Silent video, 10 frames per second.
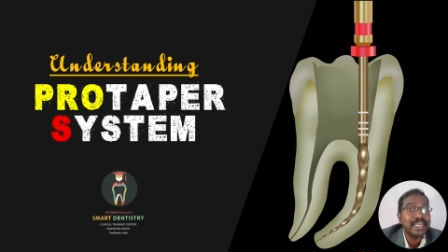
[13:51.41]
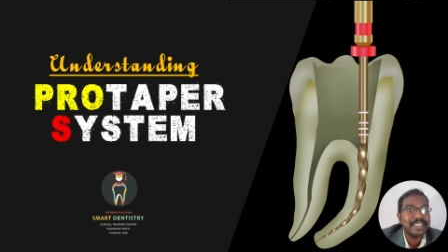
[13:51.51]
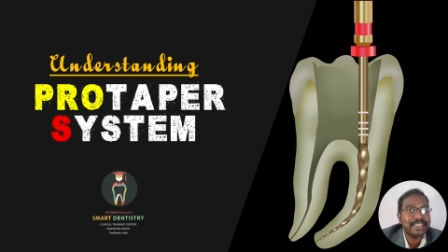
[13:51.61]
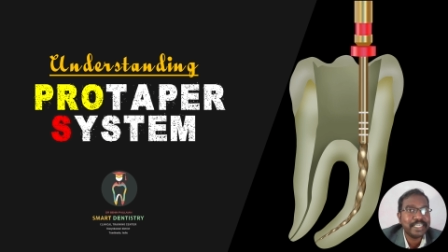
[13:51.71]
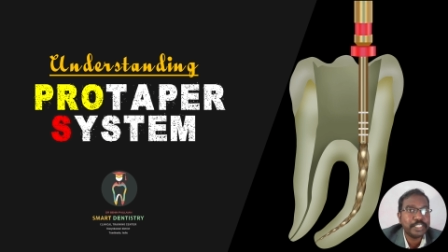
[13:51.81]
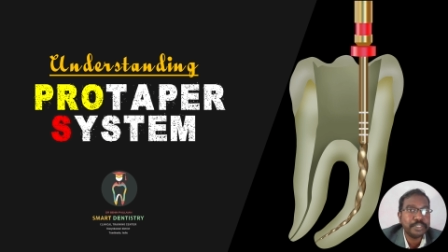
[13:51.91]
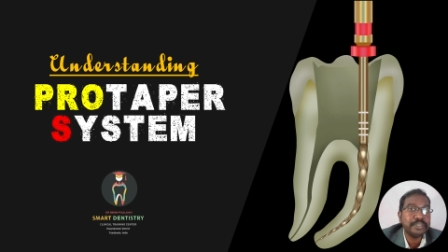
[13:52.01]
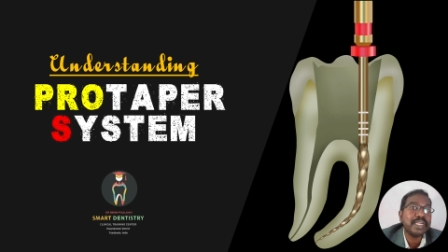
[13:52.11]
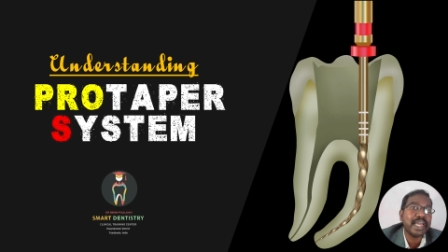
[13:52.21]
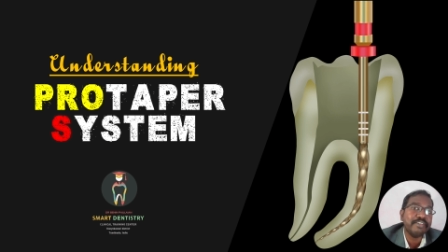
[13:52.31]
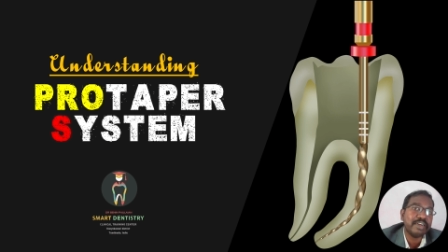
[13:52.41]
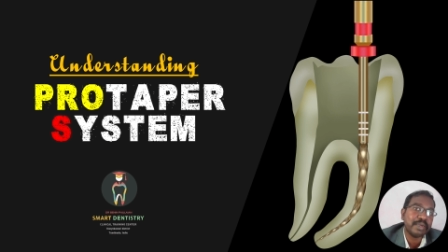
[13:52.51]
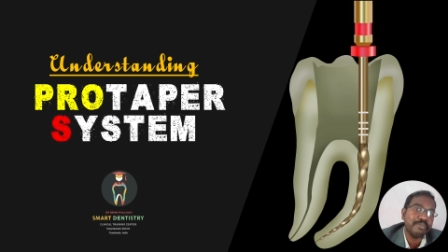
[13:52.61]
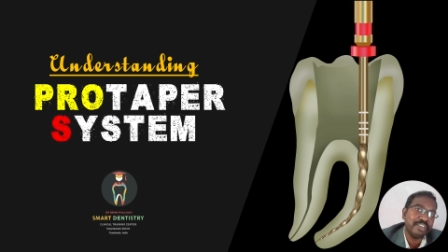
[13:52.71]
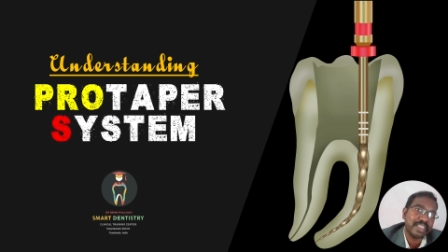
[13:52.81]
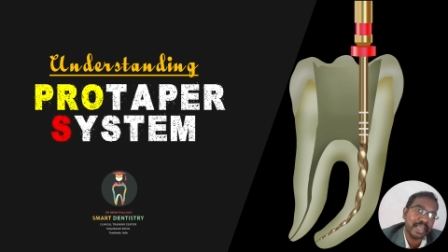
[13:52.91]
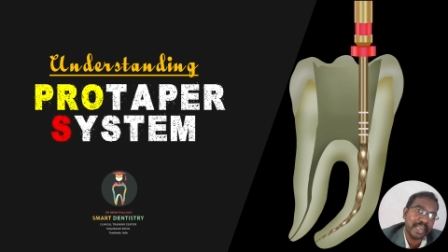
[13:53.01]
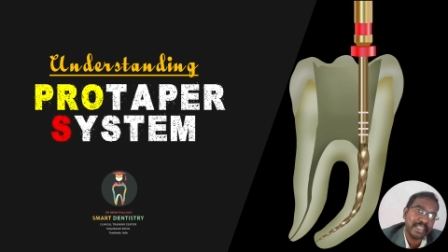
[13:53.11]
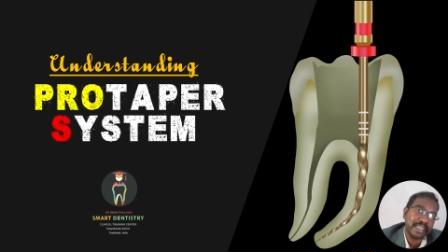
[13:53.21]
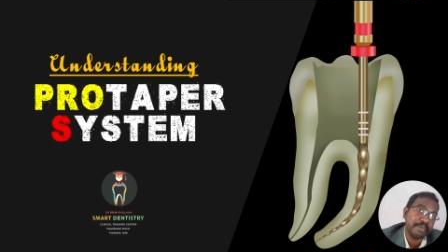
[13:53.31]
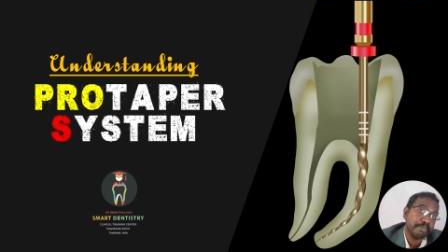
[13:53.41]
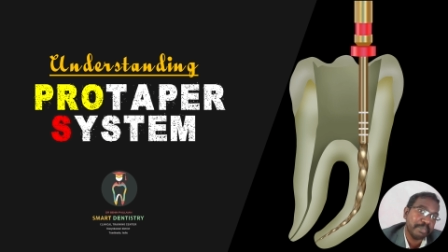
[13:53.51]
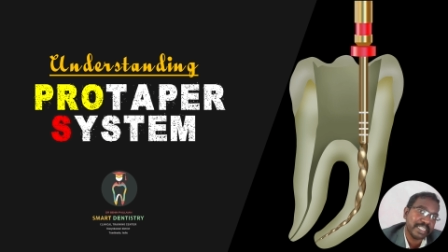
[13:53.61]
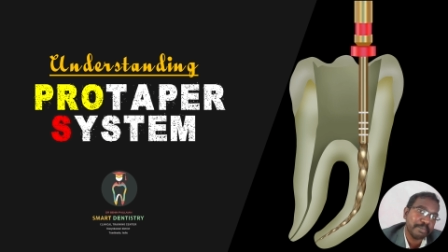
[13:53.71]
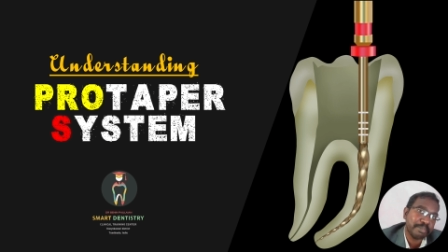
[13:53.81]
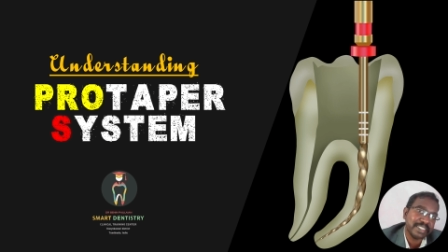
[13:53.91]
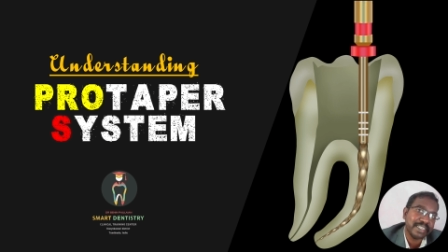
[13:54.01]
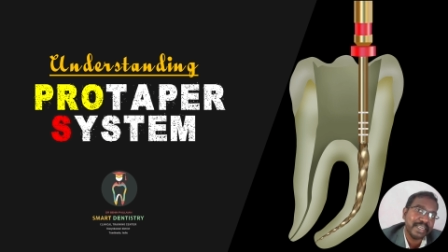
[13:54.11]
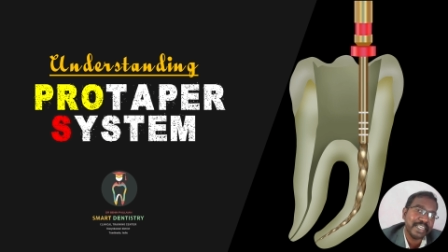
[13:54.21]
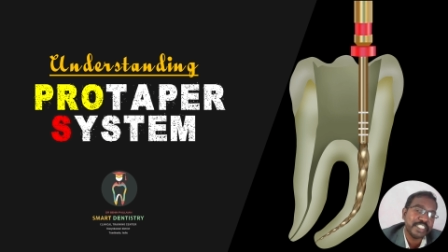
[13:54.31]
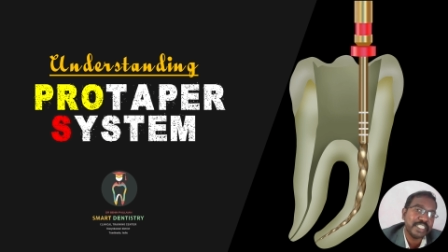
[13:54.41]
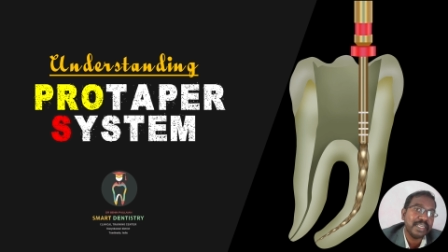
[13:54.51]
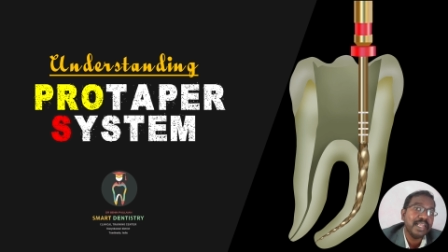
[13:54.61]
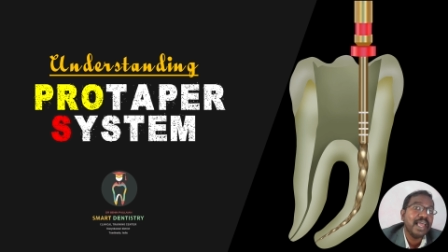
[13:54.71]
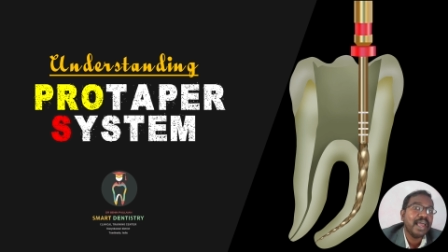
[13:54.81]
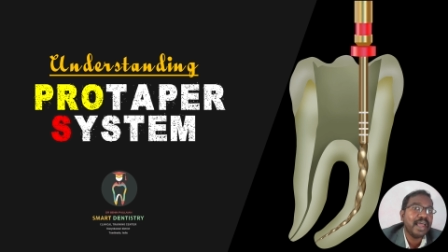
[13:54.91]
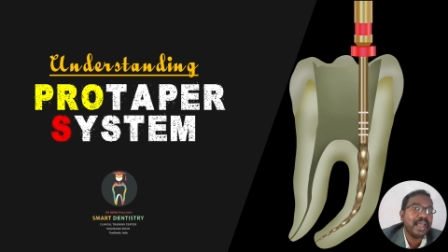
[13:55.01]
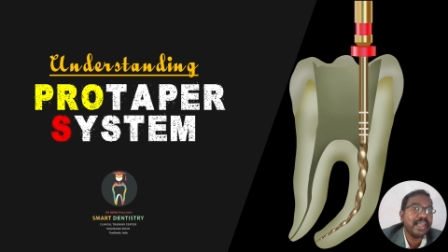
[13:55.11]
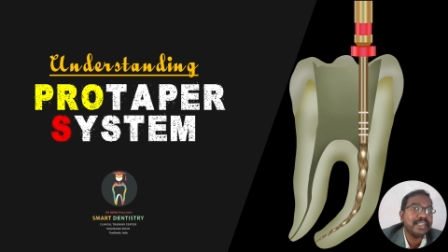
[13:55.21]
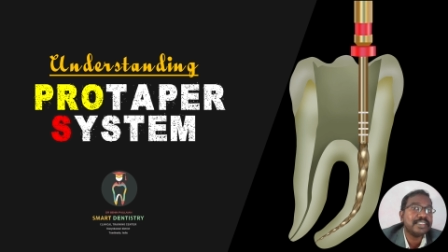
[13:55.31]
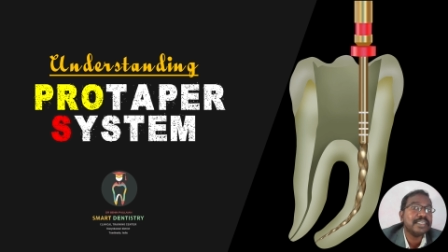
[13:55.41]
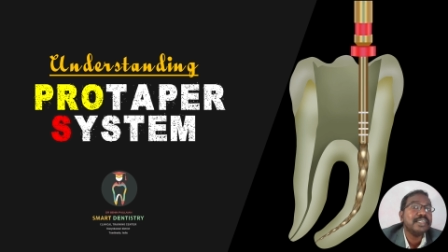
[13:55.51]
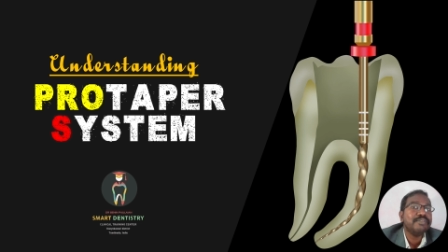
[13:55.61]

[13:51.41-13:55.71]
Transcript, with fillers: Stay tuned. I will come with another better presentation and